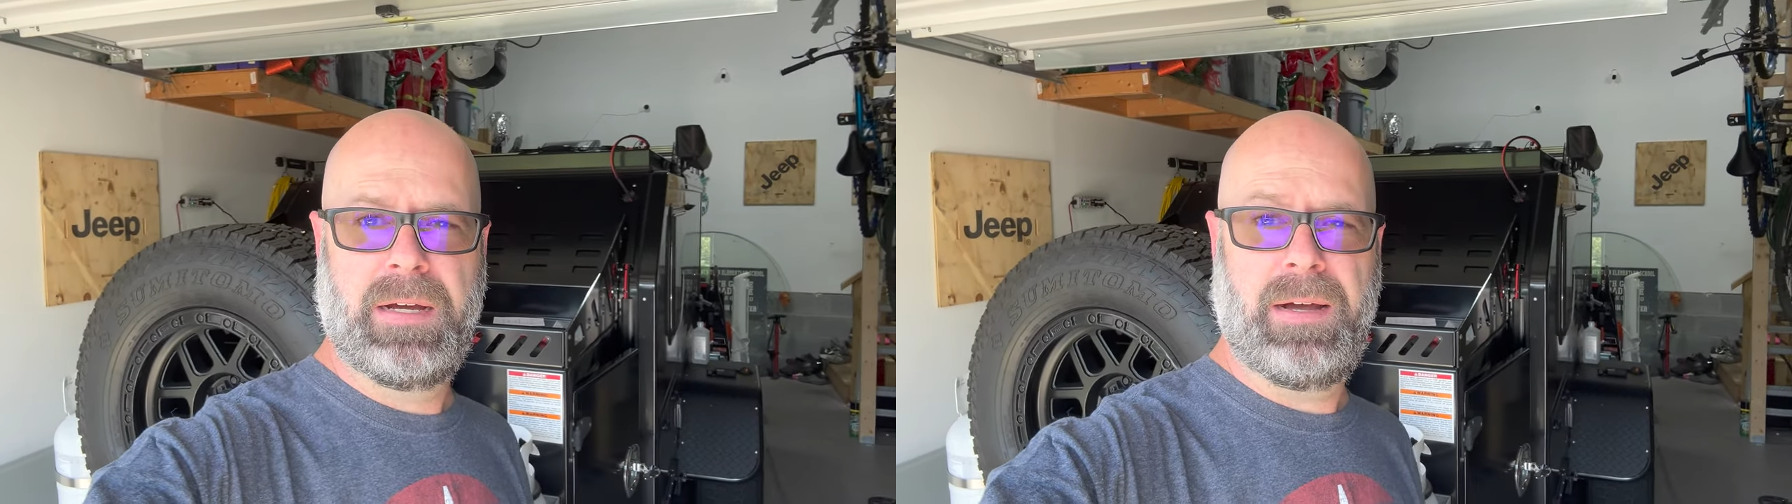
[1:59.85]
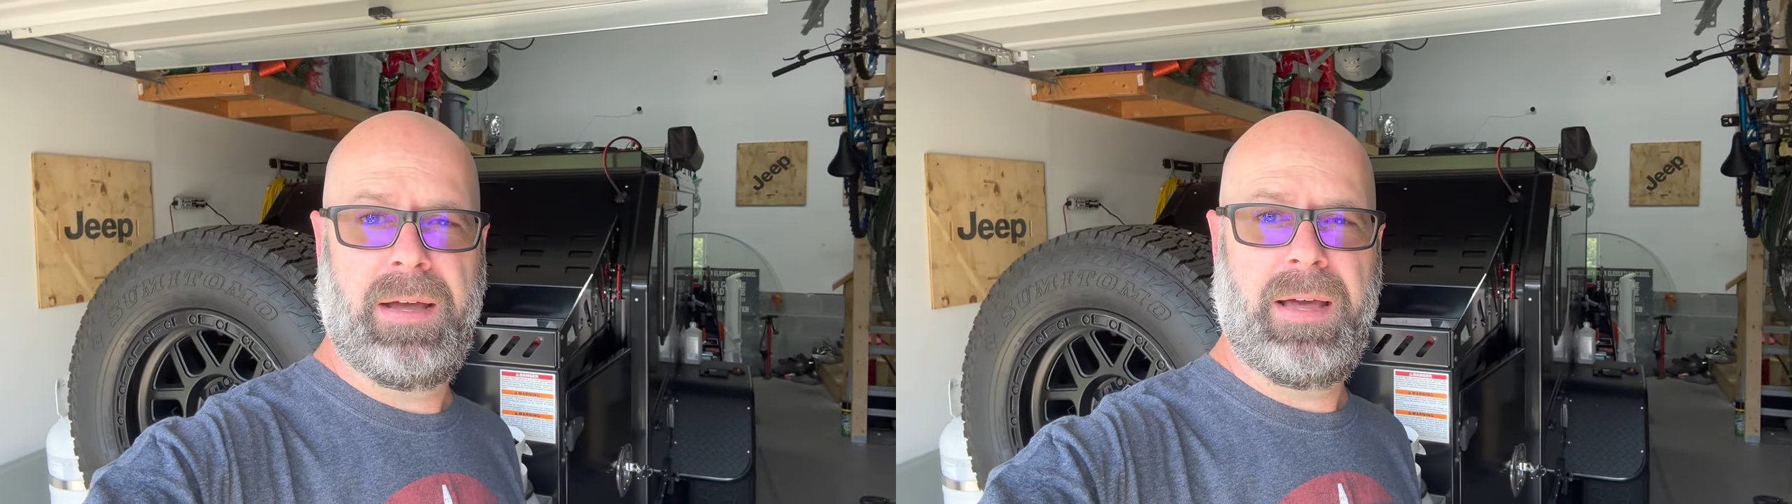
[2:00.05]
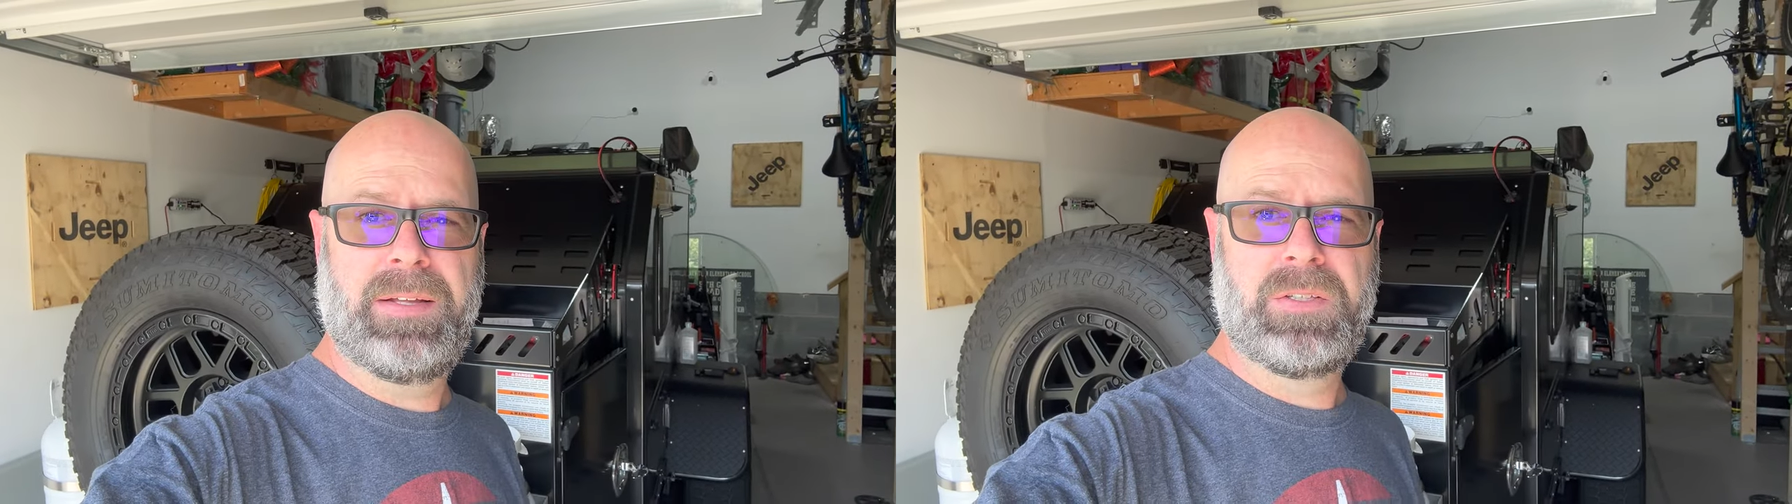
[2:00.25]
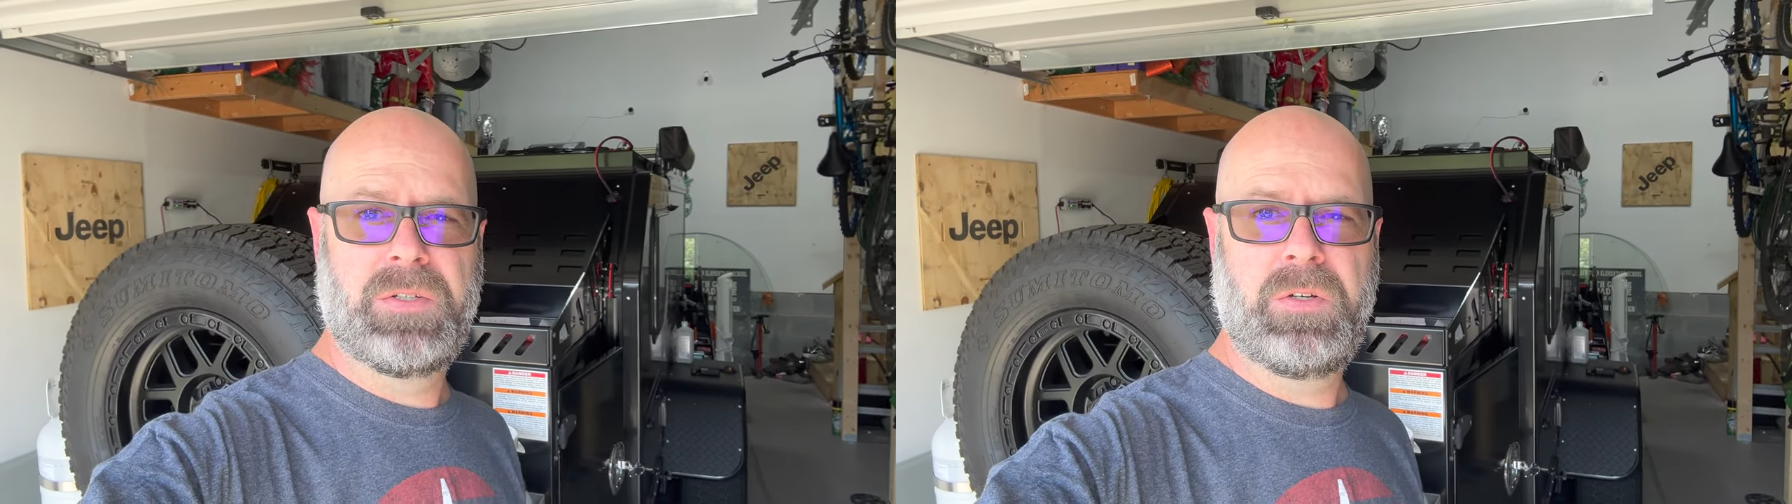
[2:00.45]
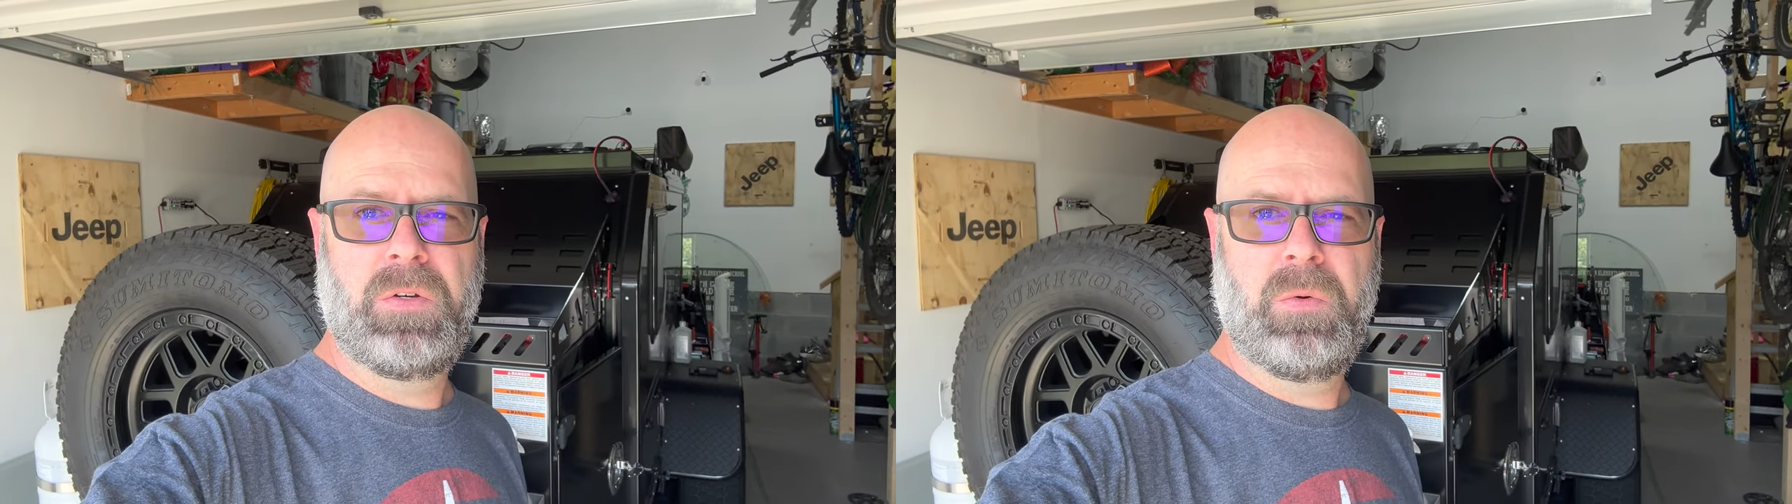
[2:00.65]
I had
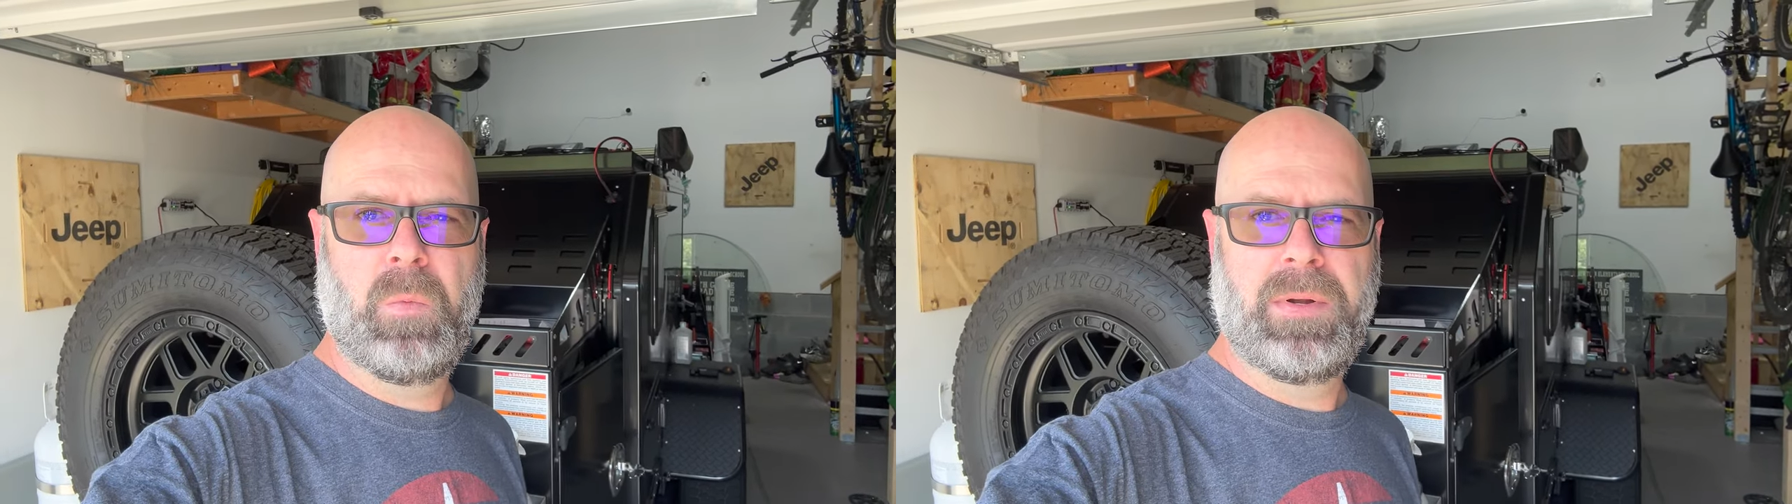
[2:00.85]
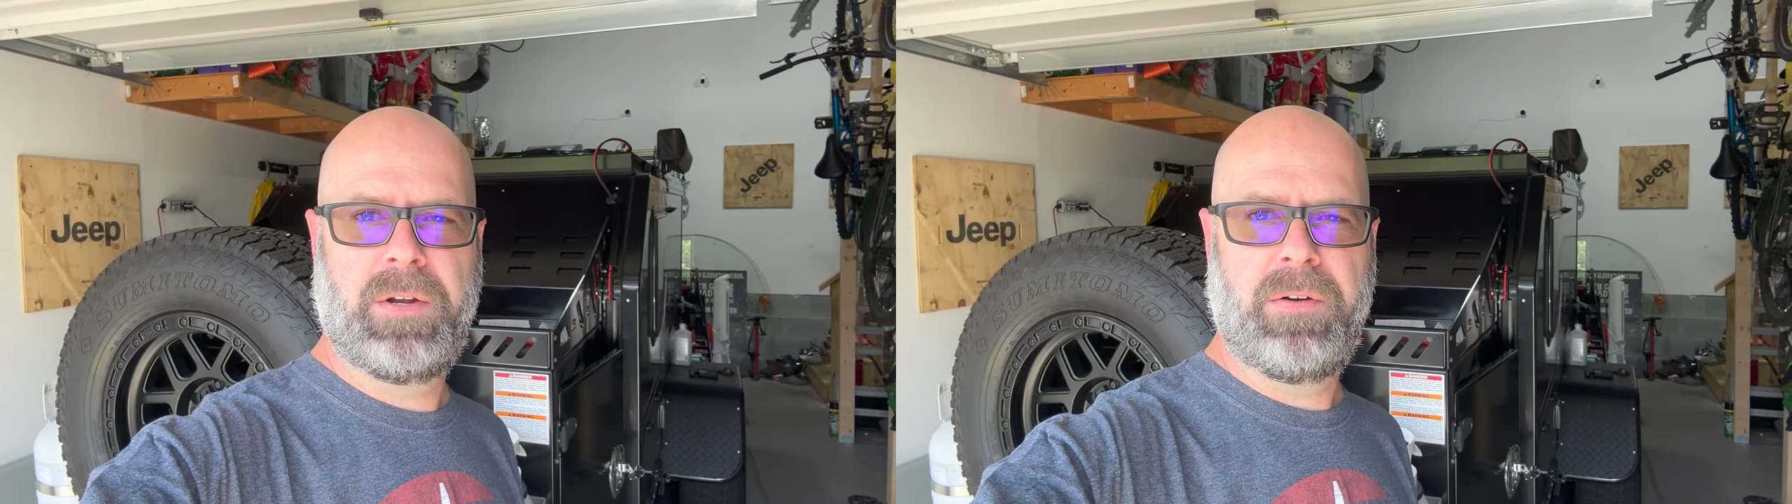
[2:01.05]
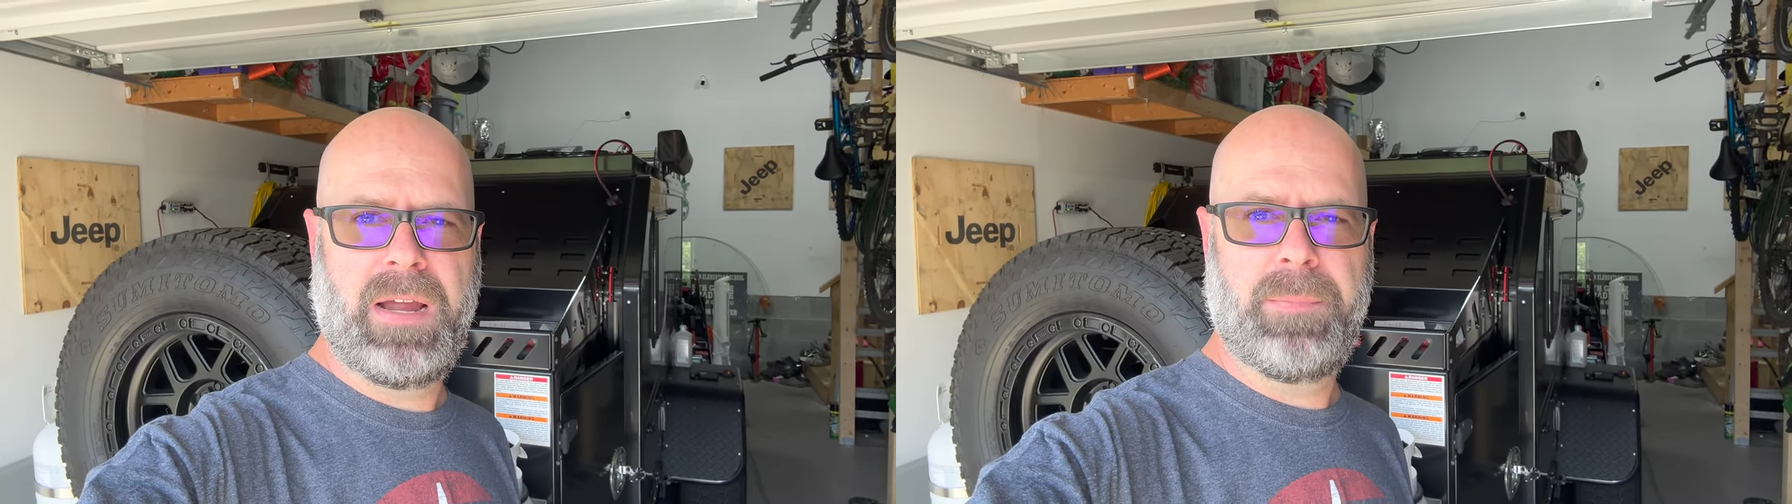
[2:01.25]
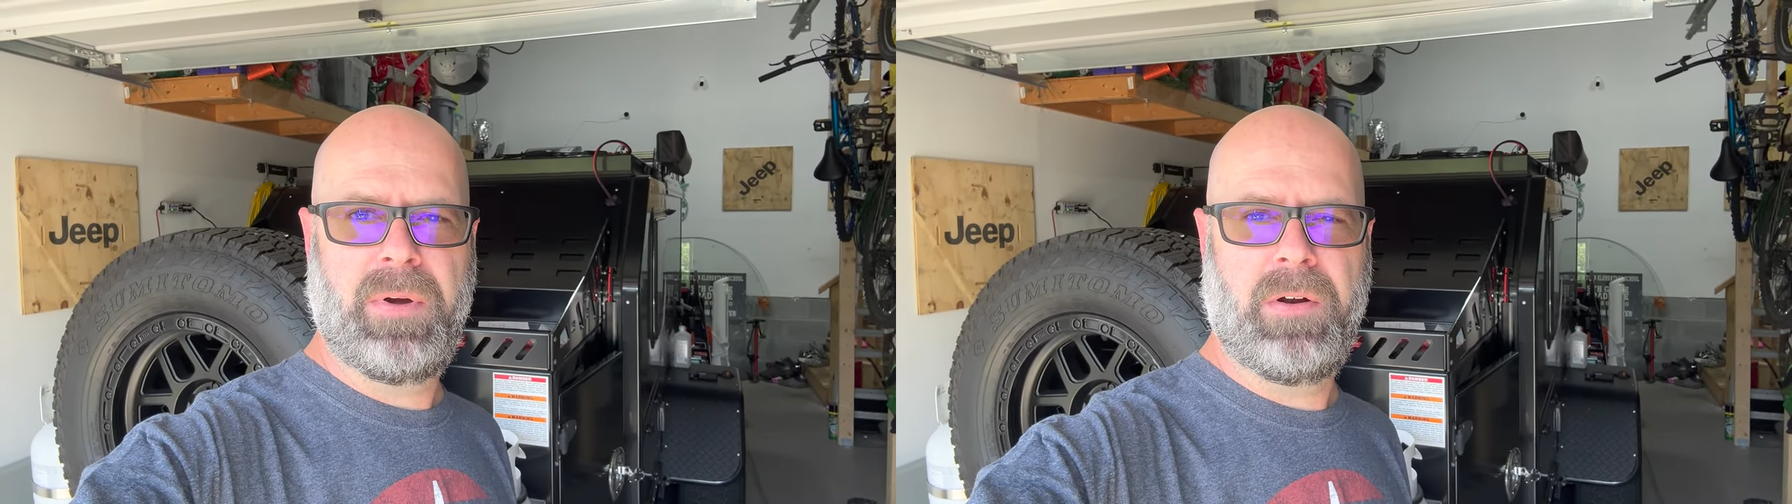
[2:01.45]
two 100 amp